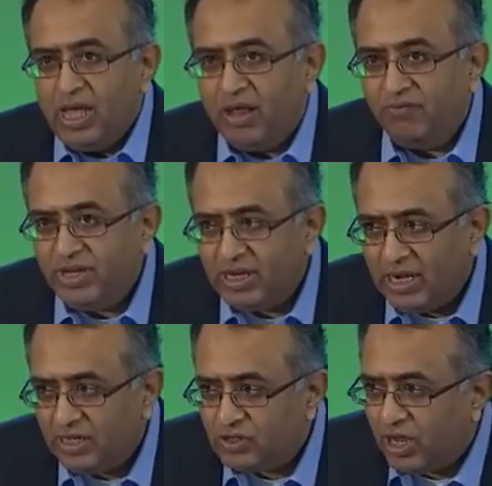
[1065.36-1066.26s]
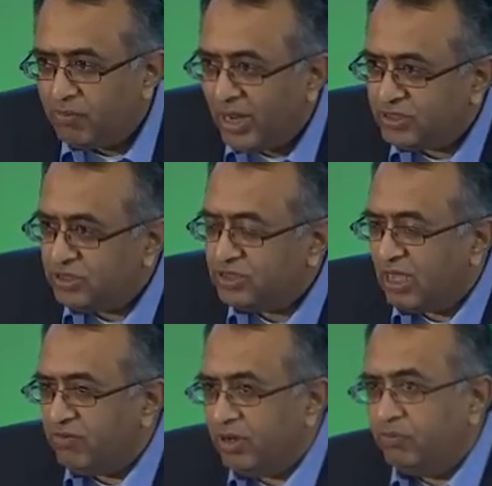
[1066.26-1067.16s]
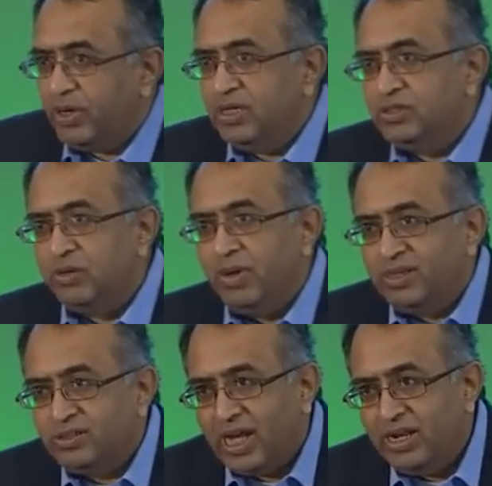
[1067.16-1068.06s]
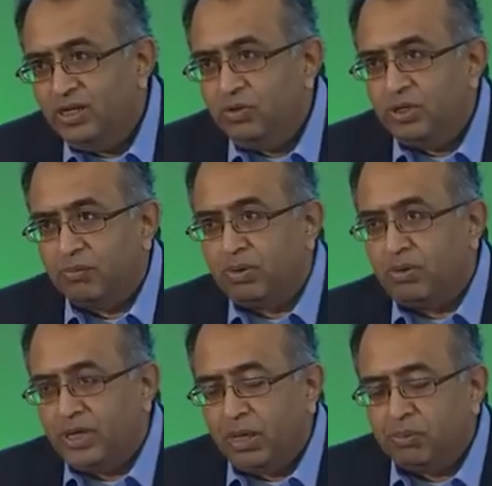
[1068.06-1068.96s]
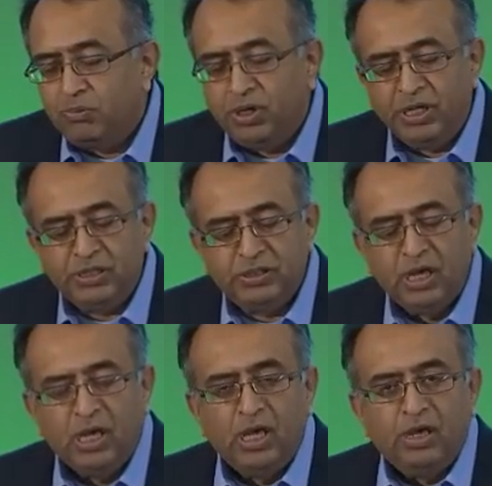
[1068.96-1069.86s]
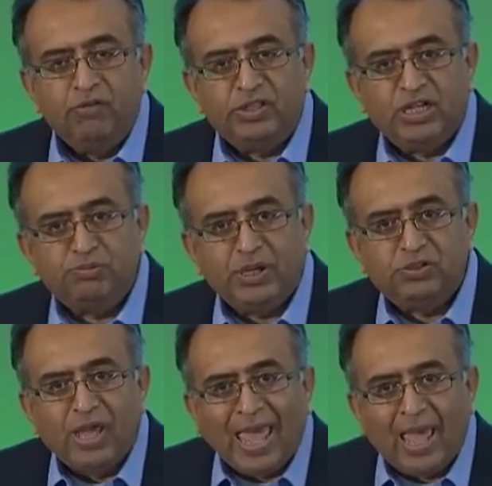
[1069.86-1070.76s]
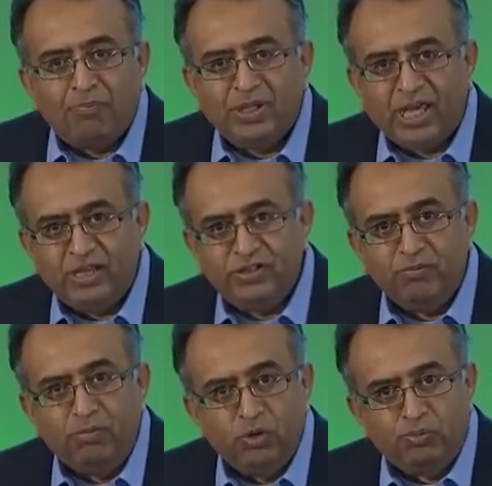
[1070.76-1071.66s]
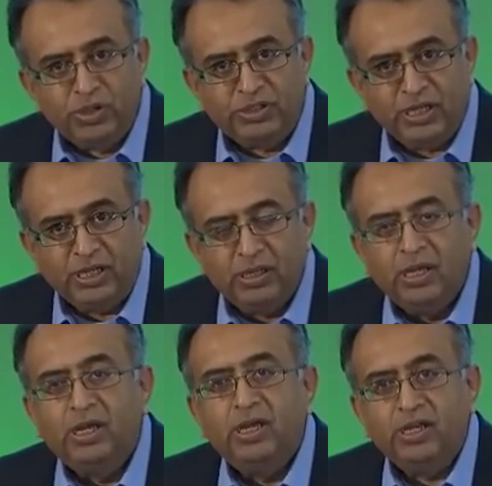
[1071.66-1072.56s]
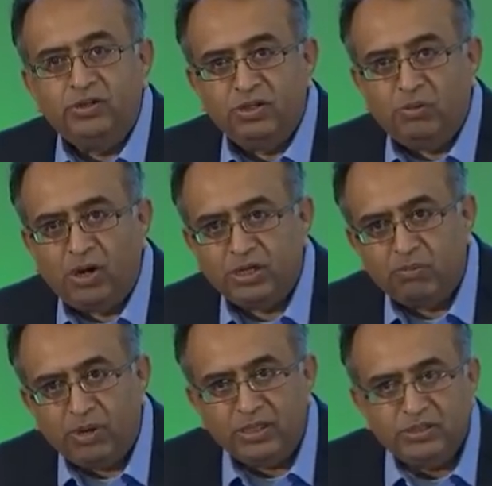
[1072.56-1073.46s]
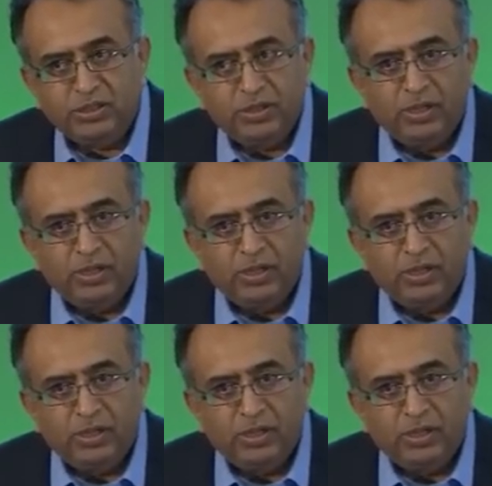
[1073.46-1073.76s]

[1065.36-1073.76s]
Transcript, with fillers: and vRealize Automation 7 brings some exciting new capabilities with respect to application blueprinting into the marketplace.